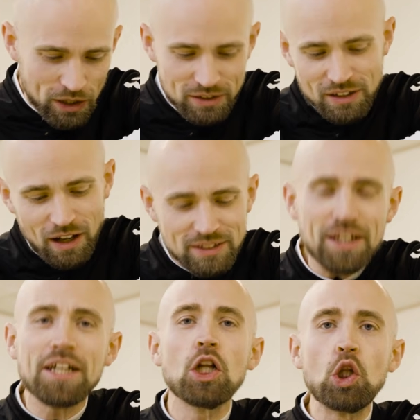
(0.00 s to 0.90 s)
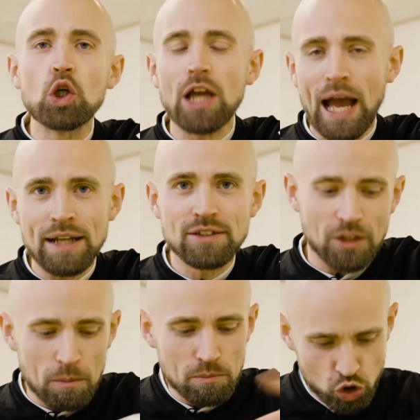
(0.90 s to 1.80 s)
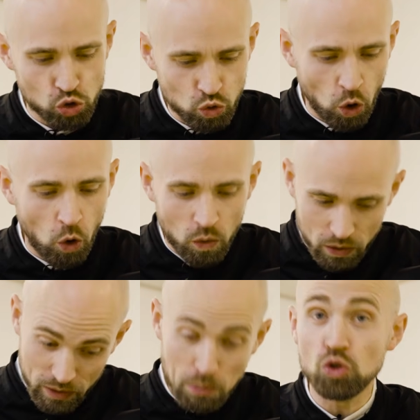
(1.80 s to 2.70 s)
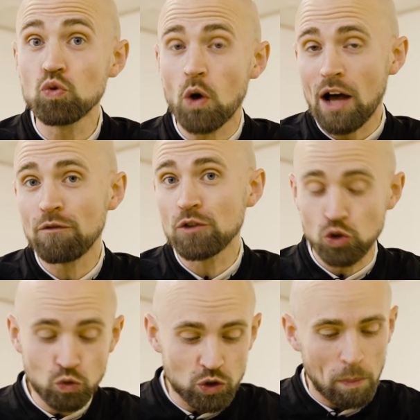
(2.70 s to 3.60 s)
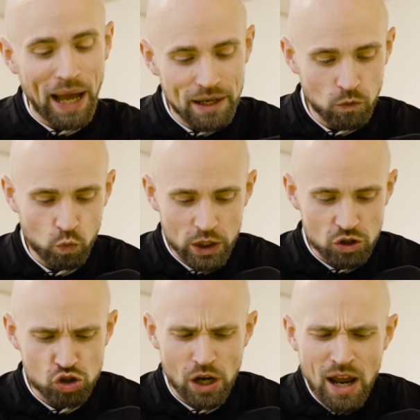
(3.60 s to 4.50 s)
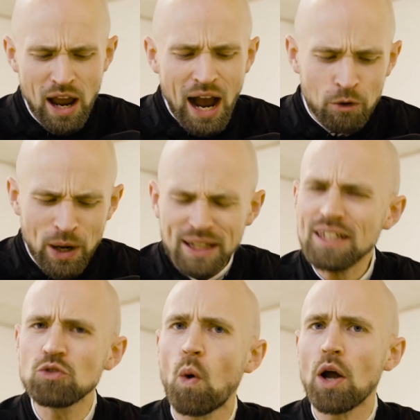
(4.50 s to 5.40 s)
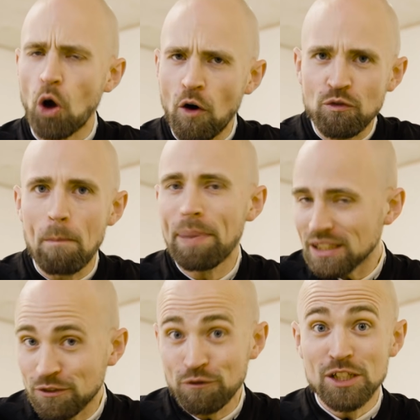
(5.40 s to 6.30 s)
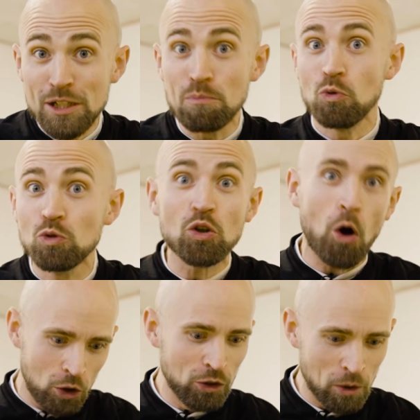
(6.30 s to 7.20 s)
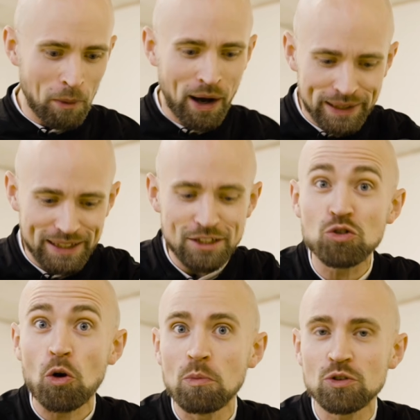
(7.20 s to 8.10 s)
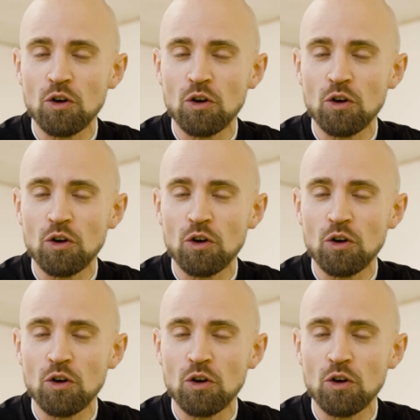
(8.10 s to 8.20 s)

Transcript: can start taking a look at Mizuno, the Mizuno Alpha 2 Japan, which I reckon is one of the best fitting boots on the market in terms